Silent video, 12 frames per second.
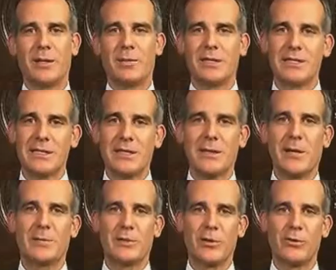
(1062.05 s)
But it's still
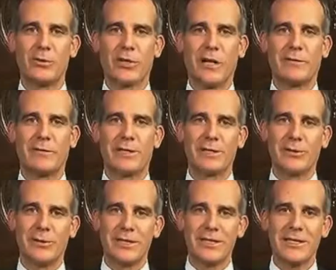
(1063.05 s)
up to local governments
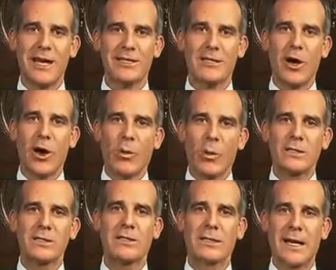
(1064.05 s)
to assess
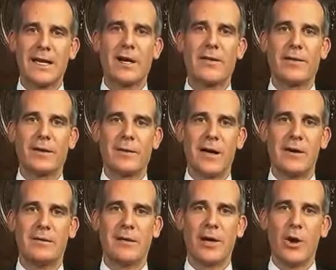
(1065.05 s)
what's it like on the
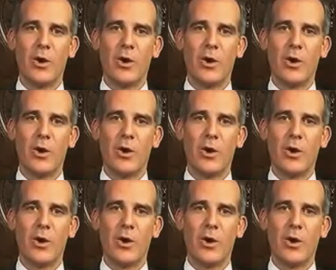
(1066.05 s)
ground.